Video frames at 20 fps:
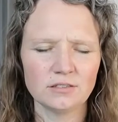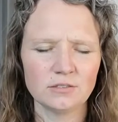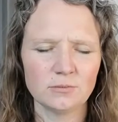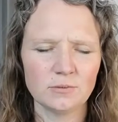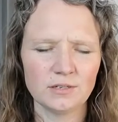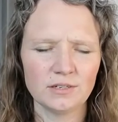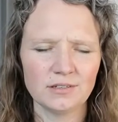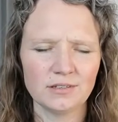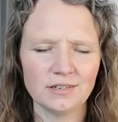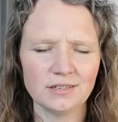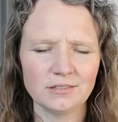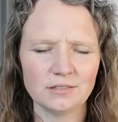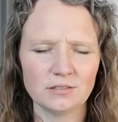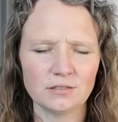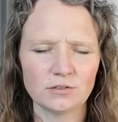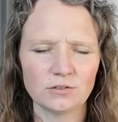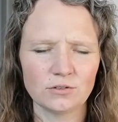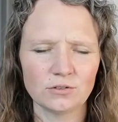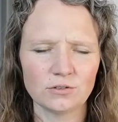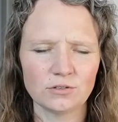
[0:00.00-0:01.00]
to be a
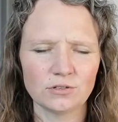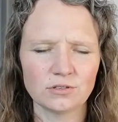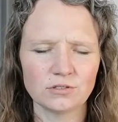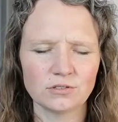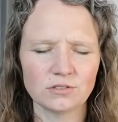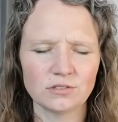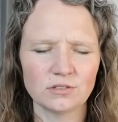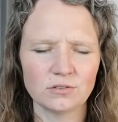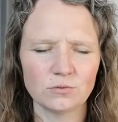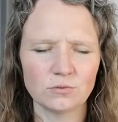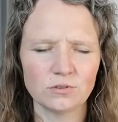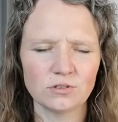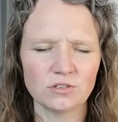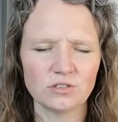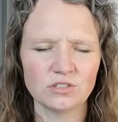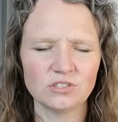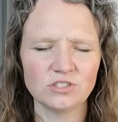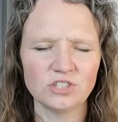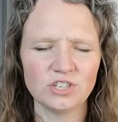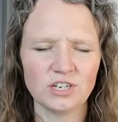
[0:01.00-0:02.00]
lesson learned in order
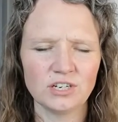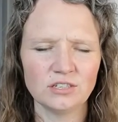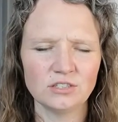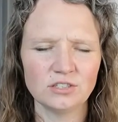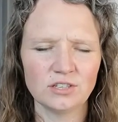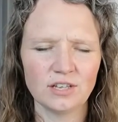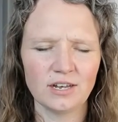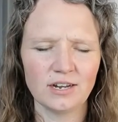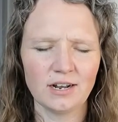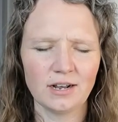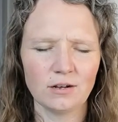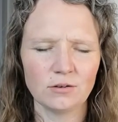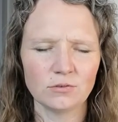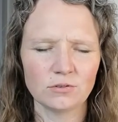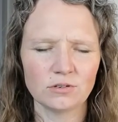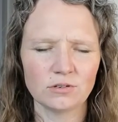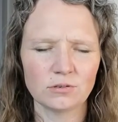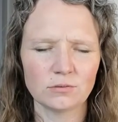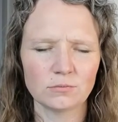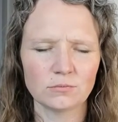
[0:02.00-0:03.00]
to change that
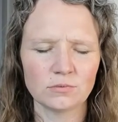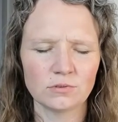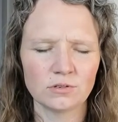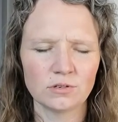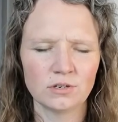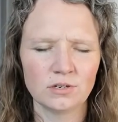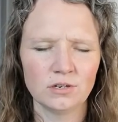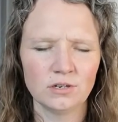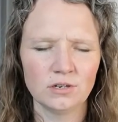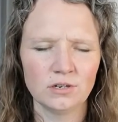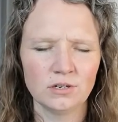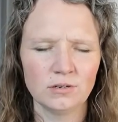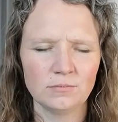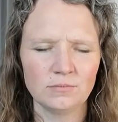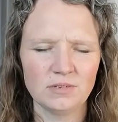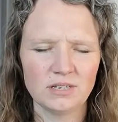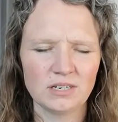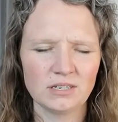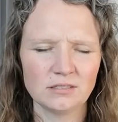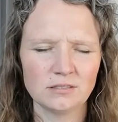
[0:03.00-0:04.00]
outcome.
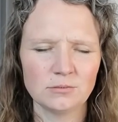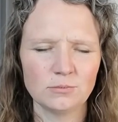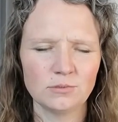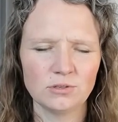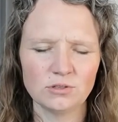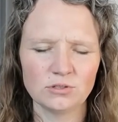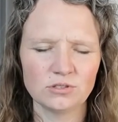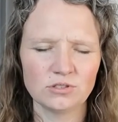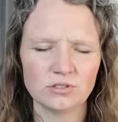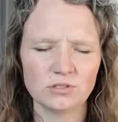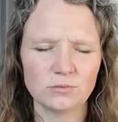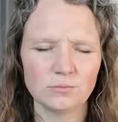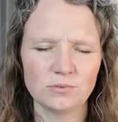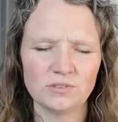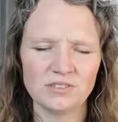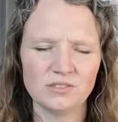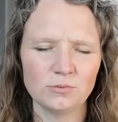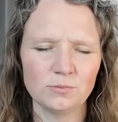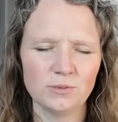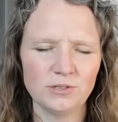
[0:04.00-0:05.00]
Because the milk shouldn't be
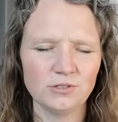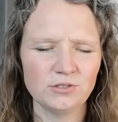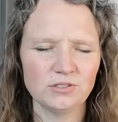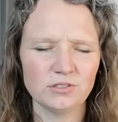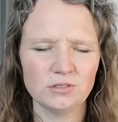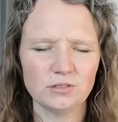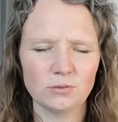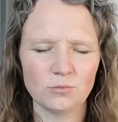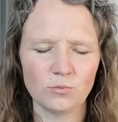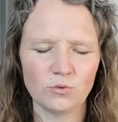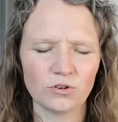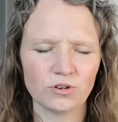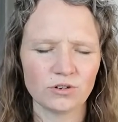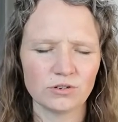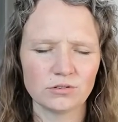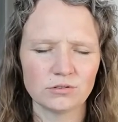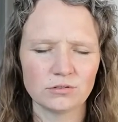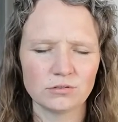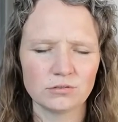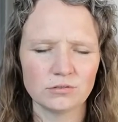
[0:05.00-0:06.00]
spilt anymore.
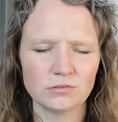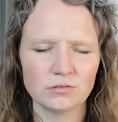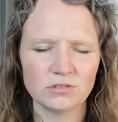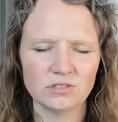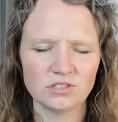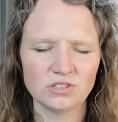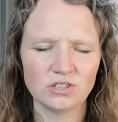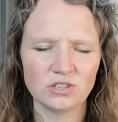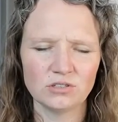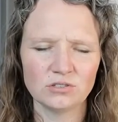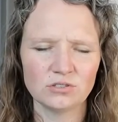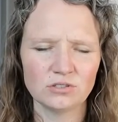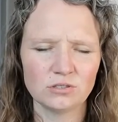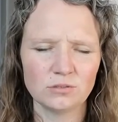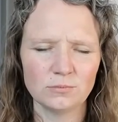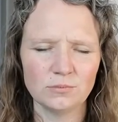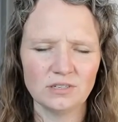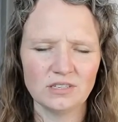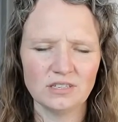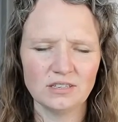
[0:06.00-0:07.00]
The shell
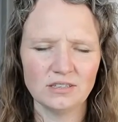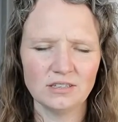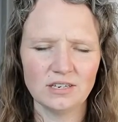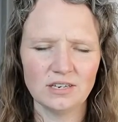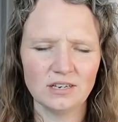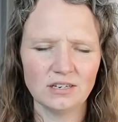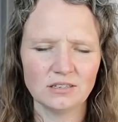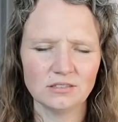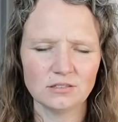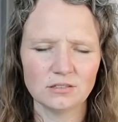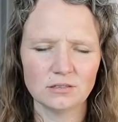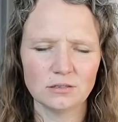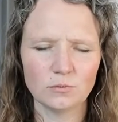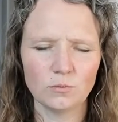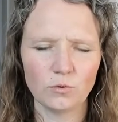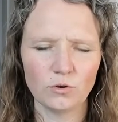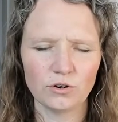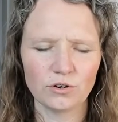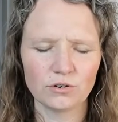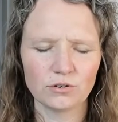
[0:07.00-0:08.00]
shouldn't be in the eggs
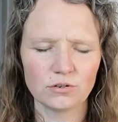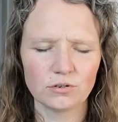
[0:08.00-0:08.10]
anymore.